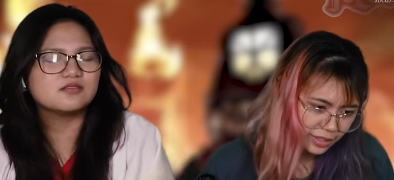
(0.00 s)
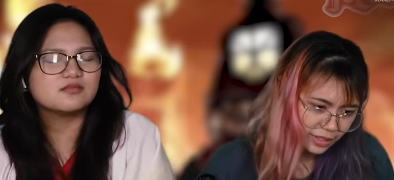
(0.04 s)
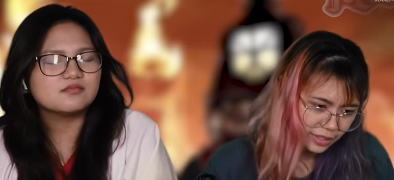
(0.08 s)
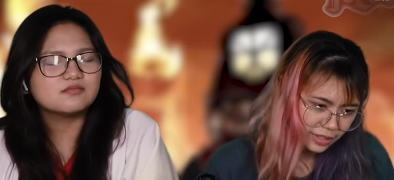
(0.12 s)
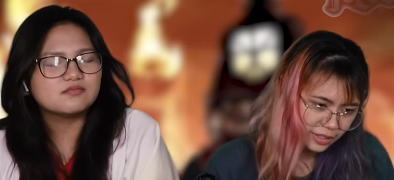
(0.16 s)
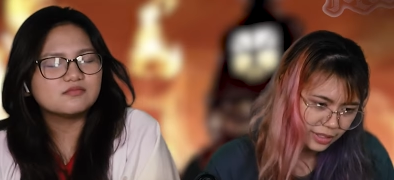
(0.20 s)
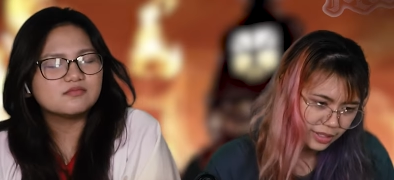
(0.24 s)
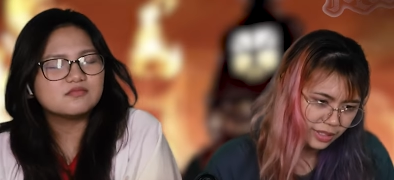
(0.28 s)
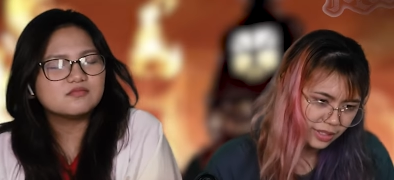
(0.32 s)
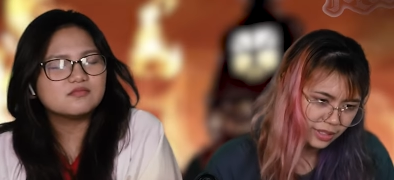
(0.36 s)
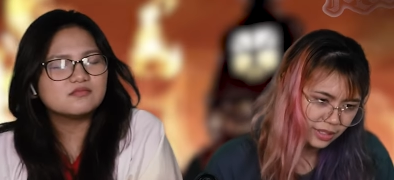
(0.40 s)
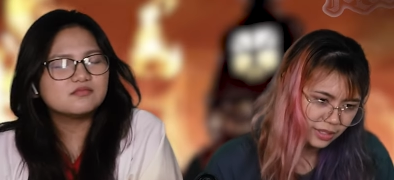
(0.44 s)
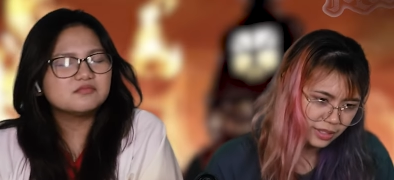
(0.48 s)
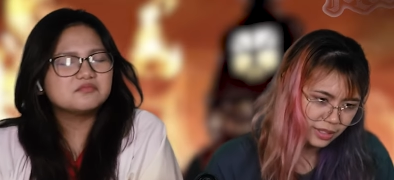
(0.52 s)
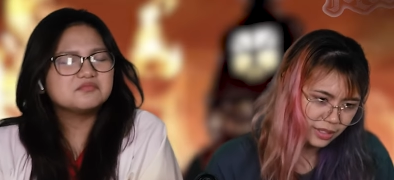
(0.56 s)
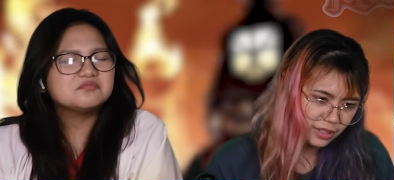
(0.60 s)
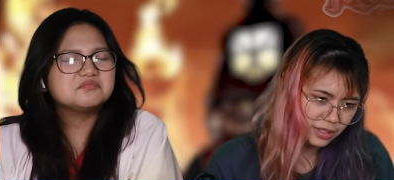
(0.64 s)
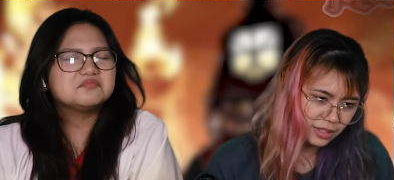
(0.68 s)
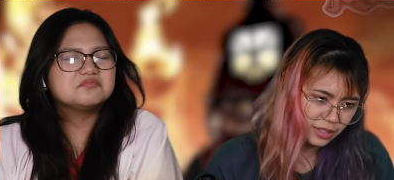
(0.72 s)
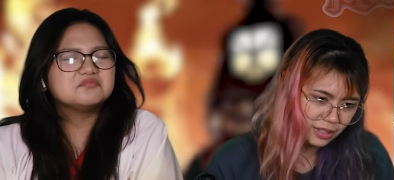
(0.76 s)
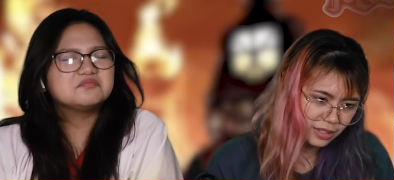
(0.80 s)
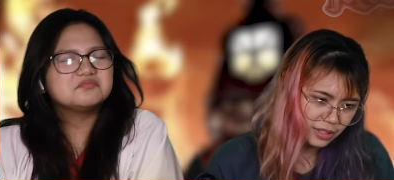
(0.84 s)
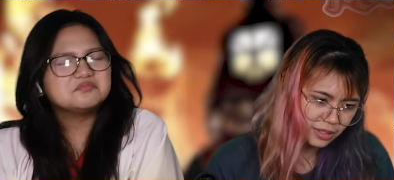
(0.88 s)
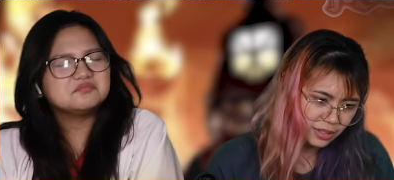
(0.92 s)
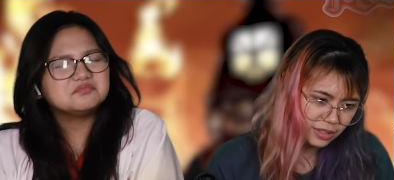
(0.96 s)

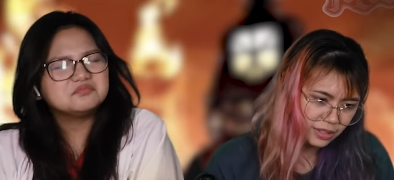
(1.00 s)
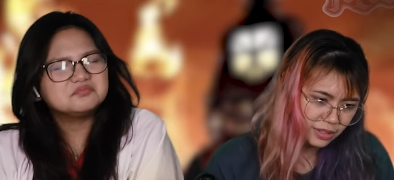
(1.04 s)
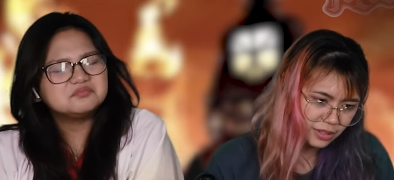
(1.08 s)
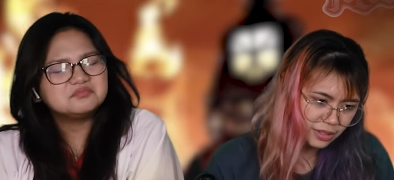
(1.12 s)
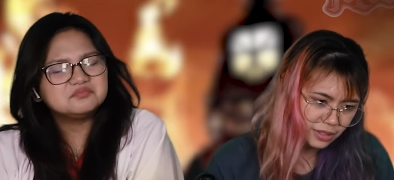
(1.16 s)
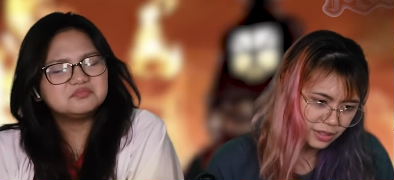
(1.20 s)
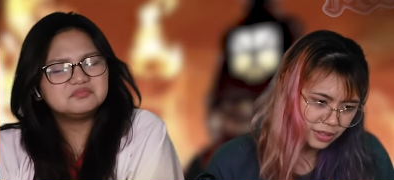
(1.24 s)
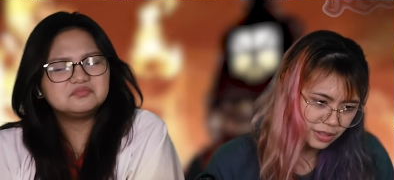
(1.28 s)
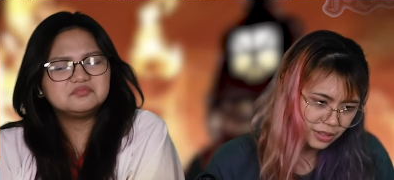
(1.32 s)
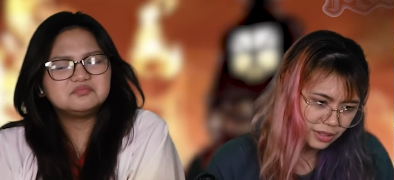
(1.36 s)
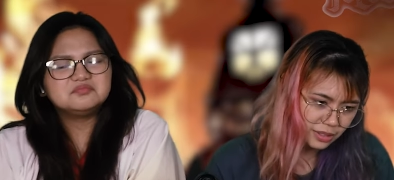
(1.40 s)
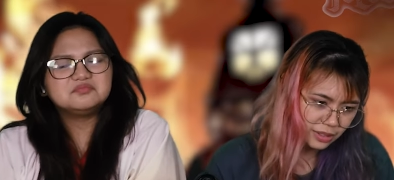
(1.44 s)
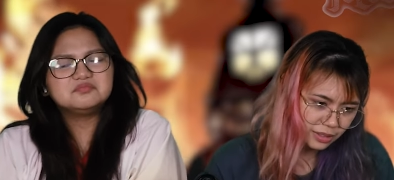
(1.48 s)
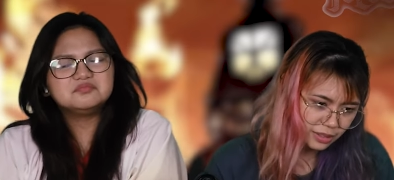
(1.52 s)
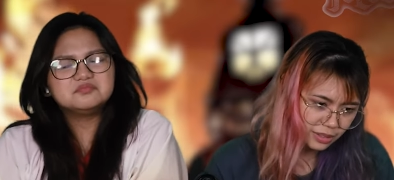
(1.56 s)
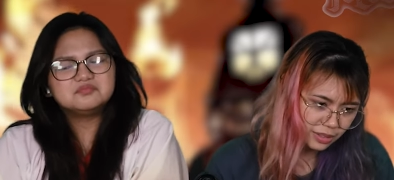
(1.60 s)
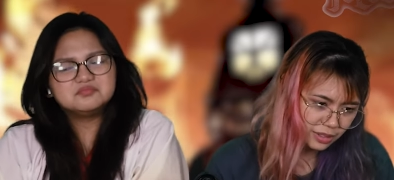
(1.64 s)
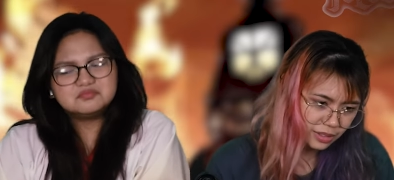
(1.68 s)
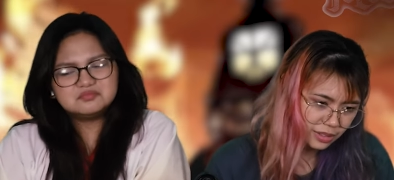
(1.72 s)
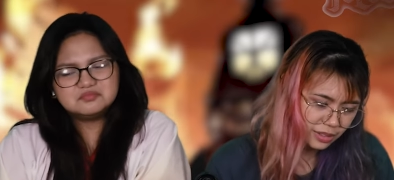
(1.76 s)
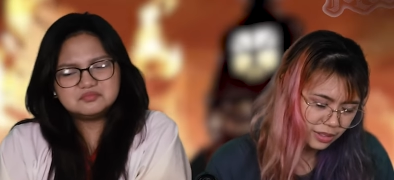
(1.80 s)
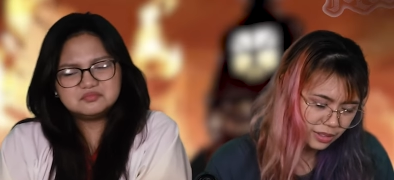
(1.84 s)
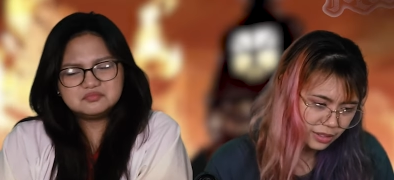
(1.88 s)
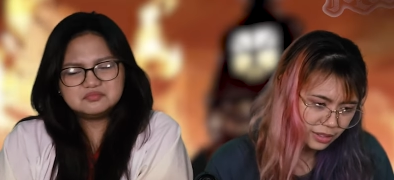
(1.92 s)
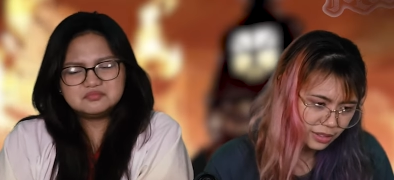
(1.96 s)

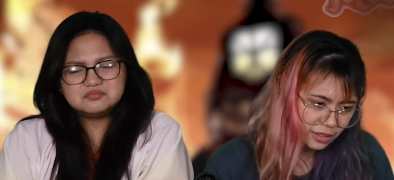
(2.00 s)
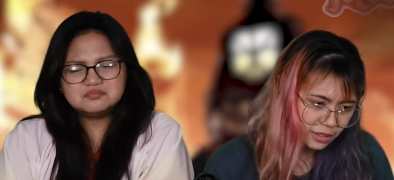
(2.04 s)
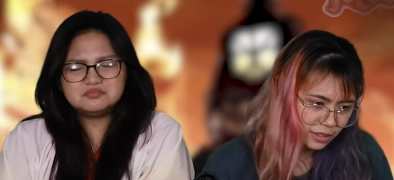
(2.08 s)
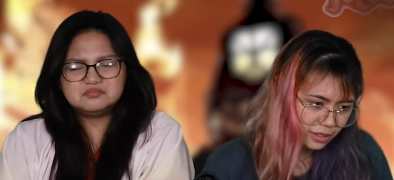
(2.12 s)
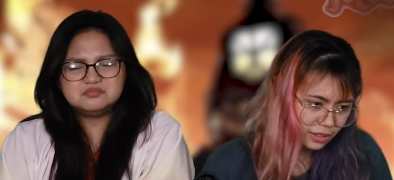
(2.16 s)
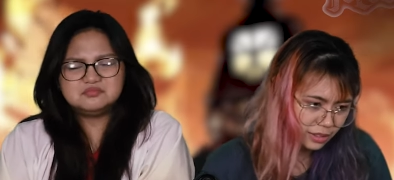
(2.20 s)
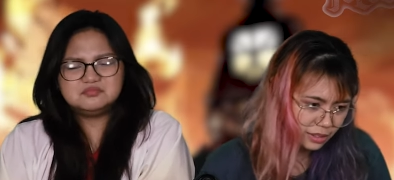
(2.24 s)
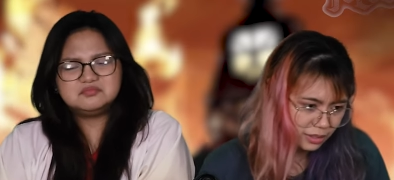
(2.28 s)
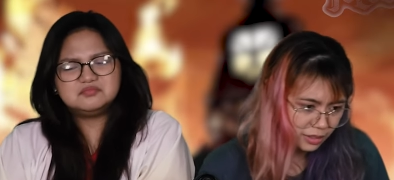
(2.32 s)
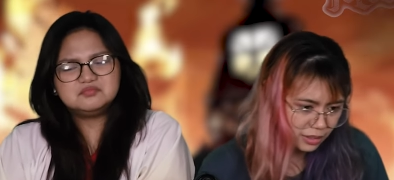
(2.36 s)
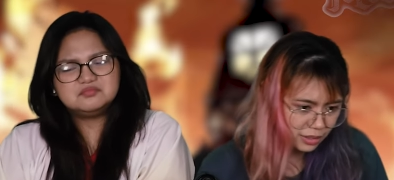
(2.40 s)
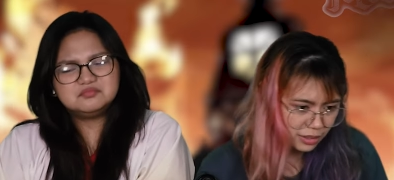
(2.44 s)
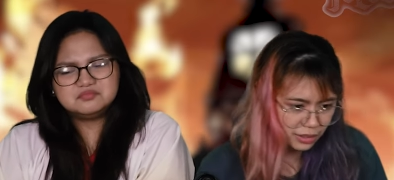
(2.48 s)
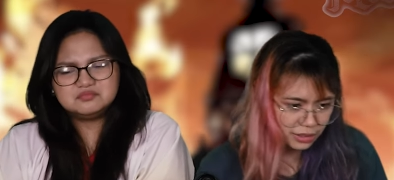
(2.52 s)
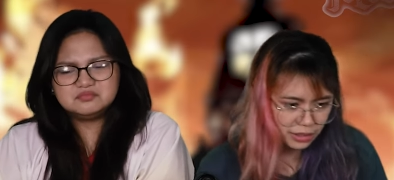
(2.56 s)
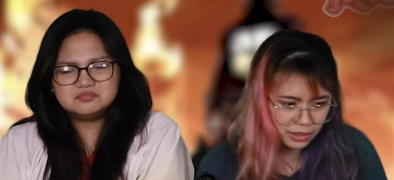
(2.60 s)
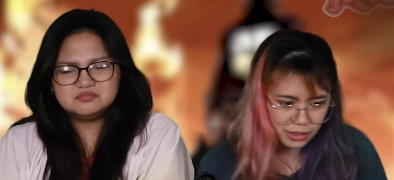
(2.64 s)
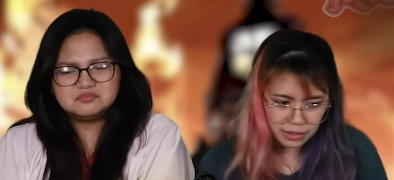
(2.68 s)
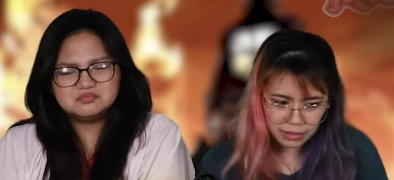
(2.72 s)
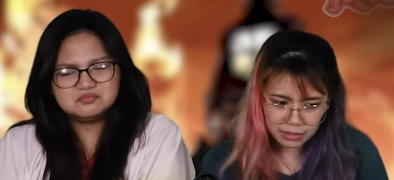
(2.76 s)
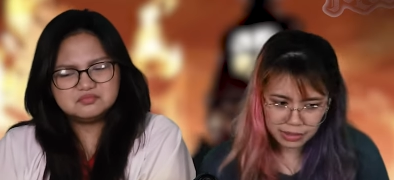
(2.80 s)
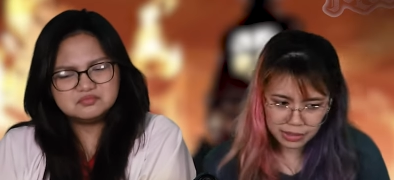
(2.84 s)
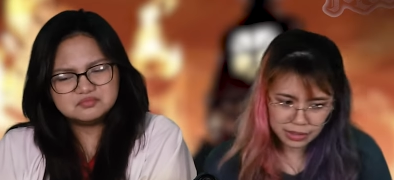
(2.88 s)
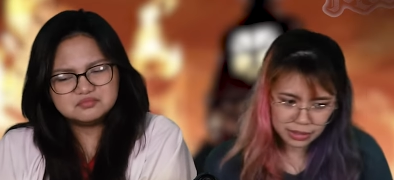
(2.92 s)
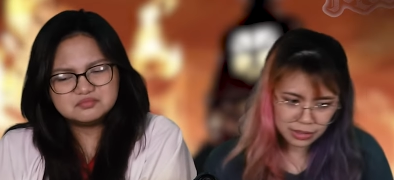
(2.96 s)

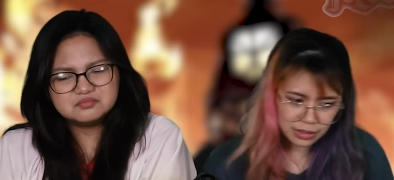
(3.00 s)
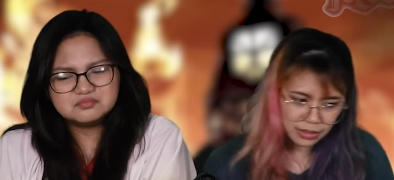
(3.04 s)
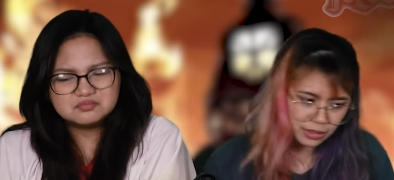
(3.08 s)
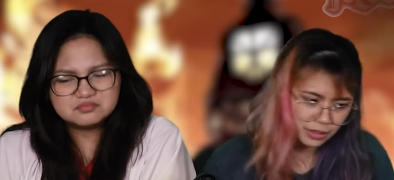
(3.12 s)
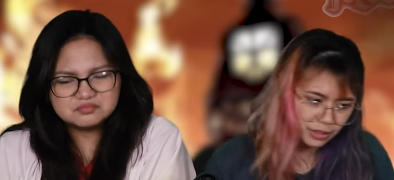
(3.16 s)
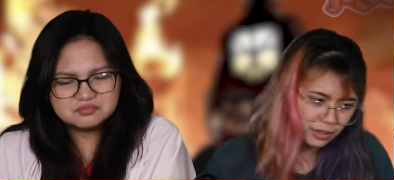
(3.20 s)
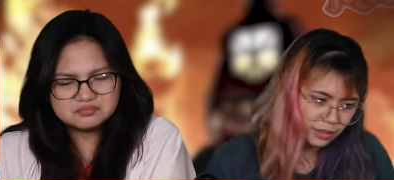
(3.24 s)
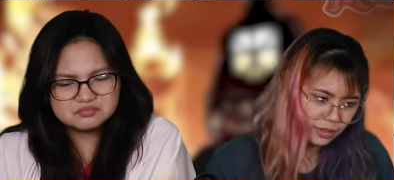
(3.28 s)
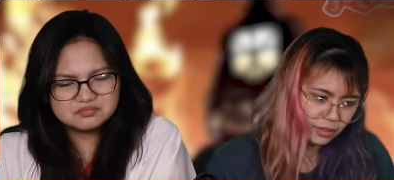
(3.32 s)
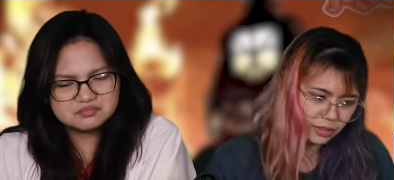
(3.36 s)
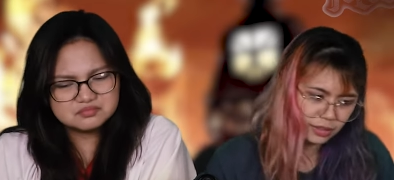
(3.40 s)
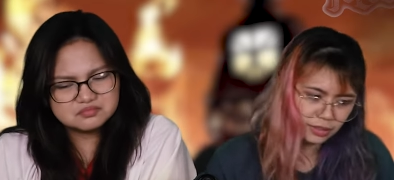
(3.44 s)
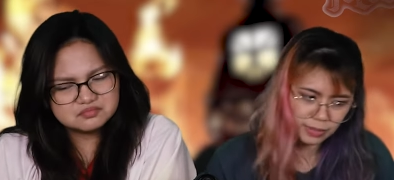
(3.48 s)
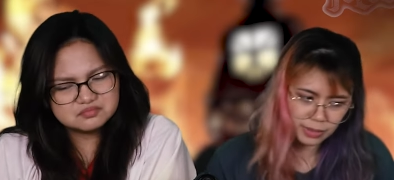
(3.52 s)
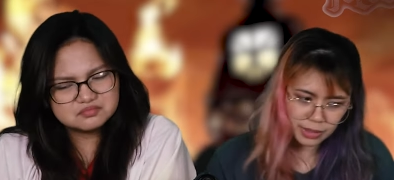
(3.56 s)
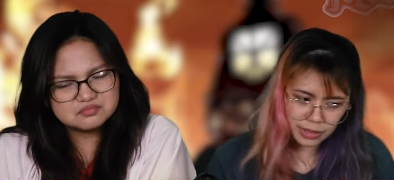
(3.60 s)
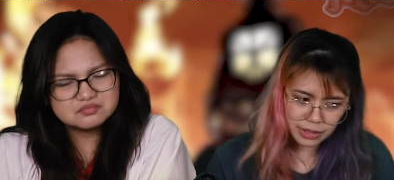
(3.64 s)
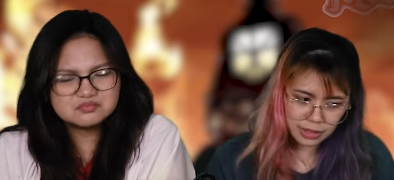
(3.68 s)
Nothing is said.